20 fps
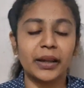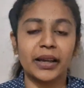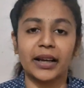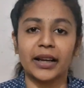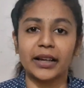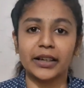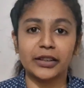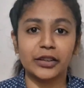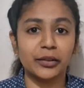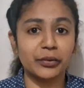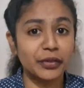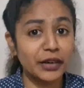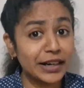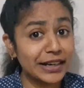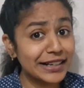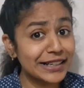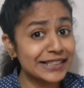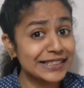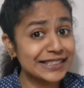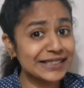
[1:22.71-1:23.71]
and the
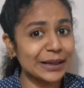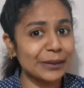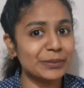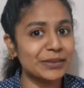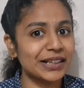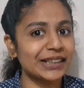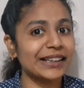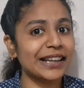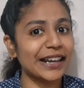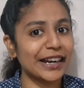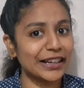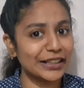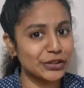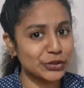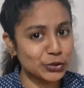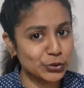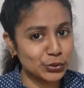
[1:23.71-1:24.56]
first subject that I used